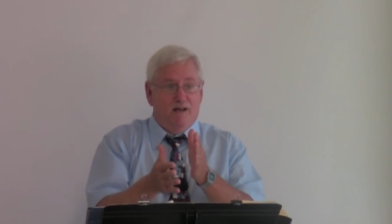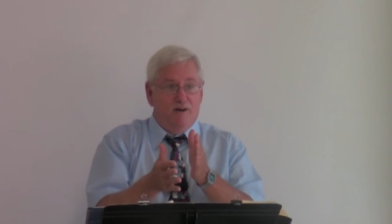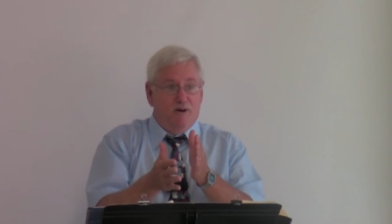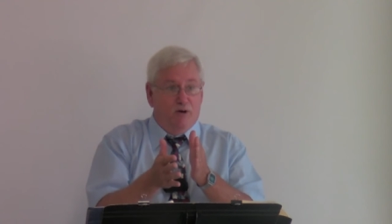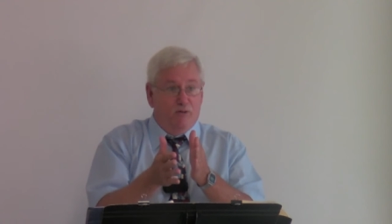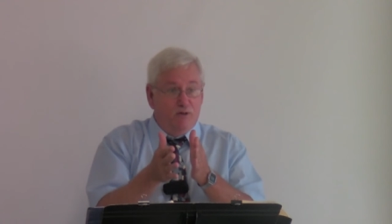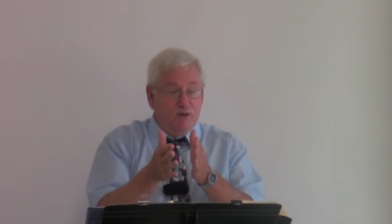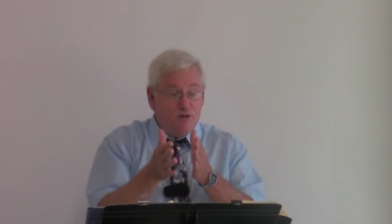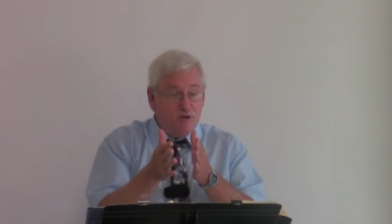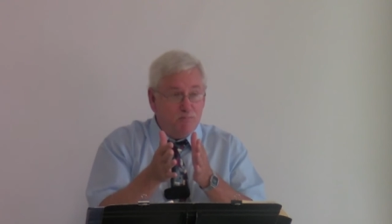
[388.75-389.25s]
I
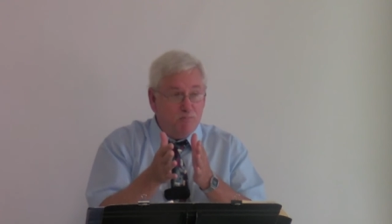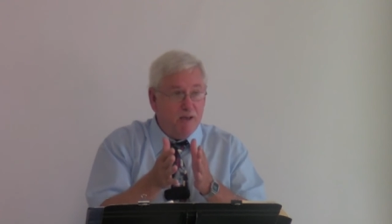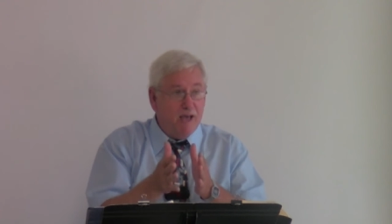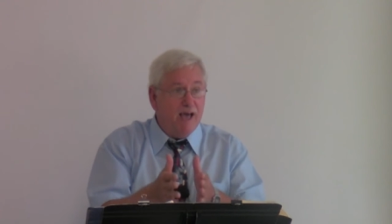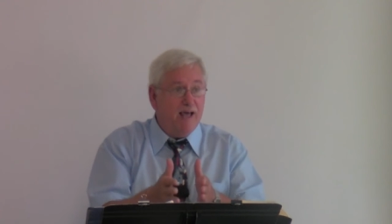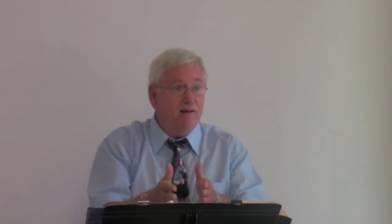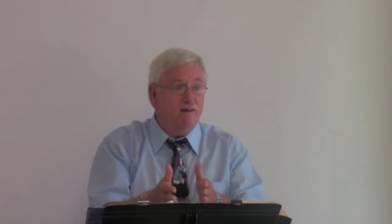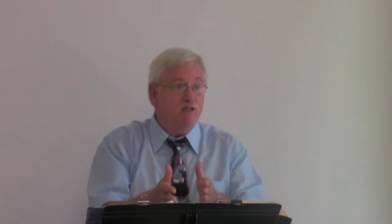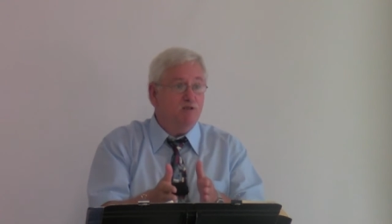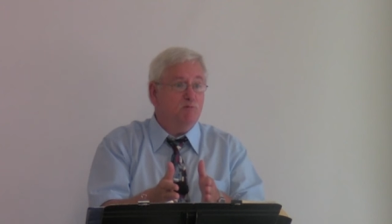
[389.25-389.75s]
know there's a
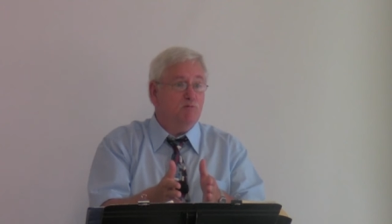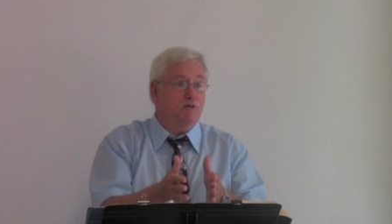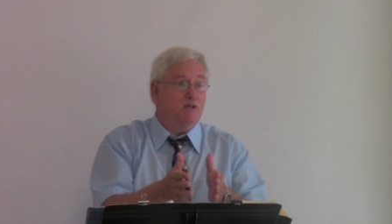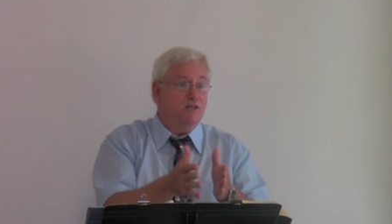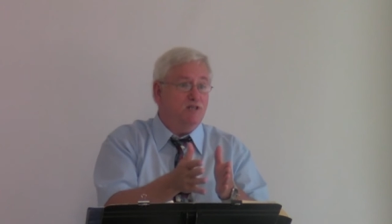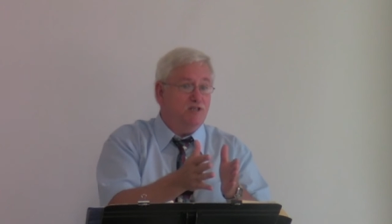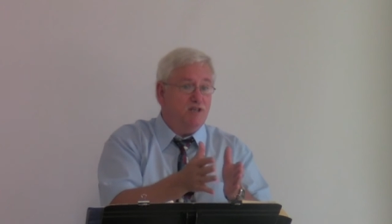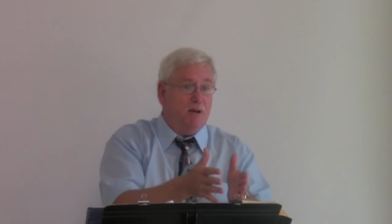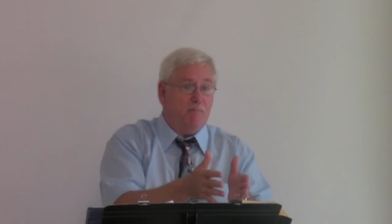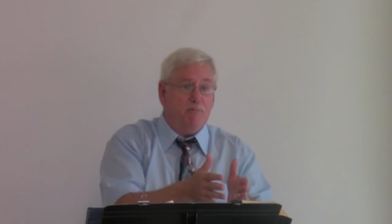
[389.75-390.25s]
balance
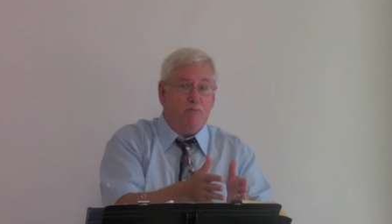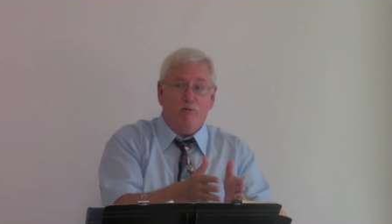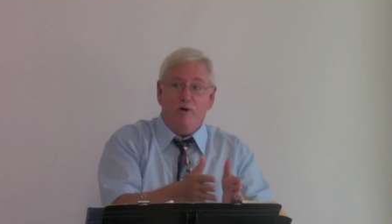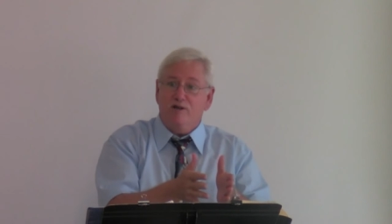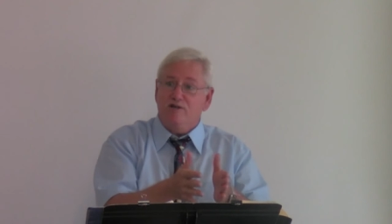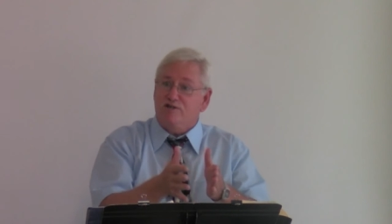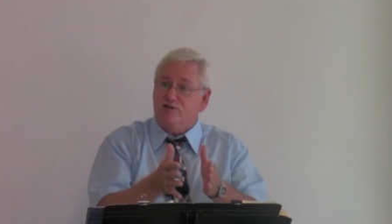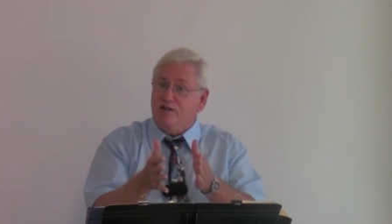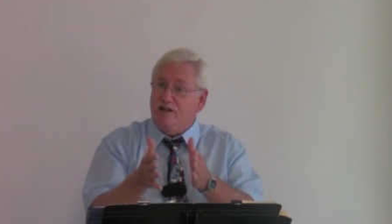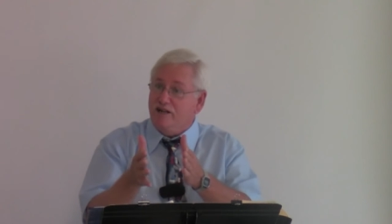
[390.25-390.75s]
between
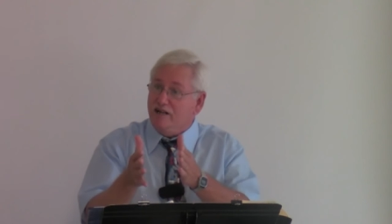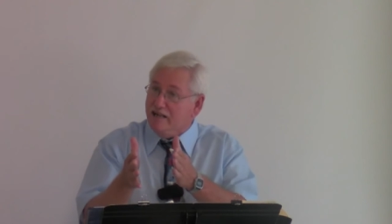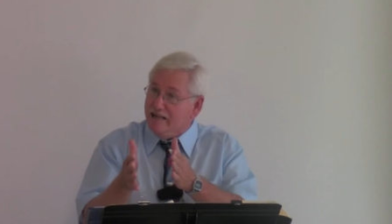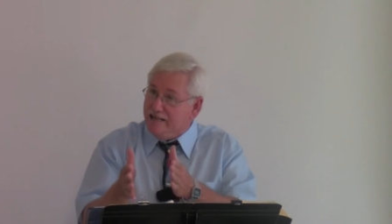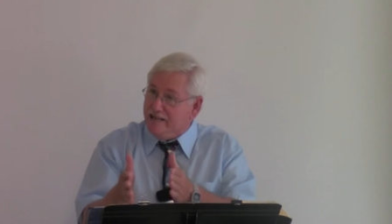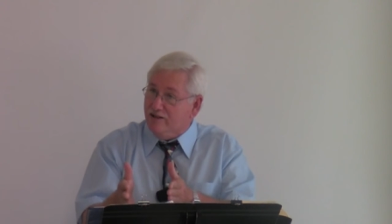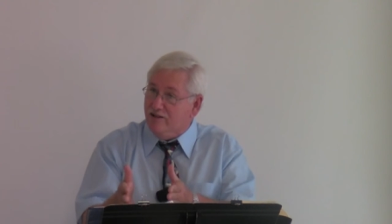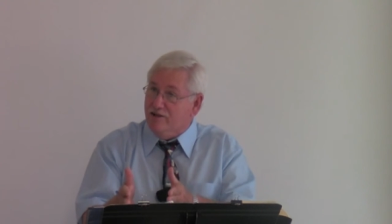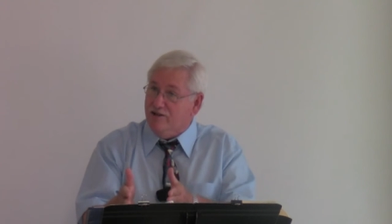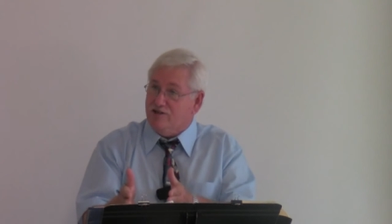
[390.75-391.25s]
separation and
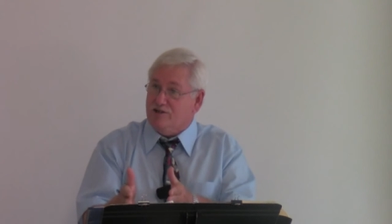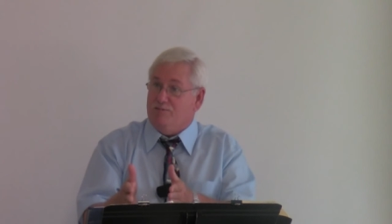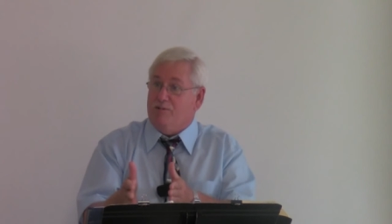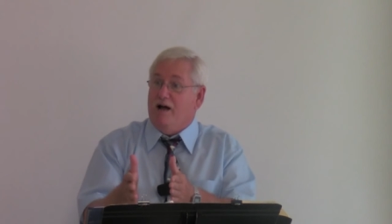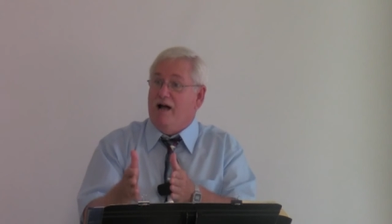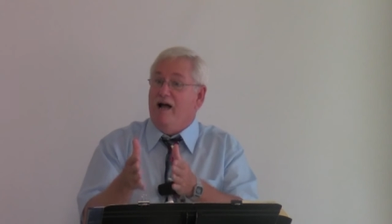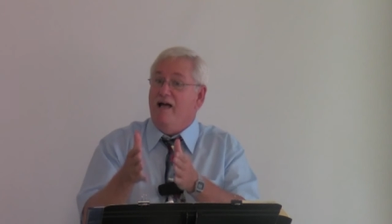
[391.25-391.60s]
legalism.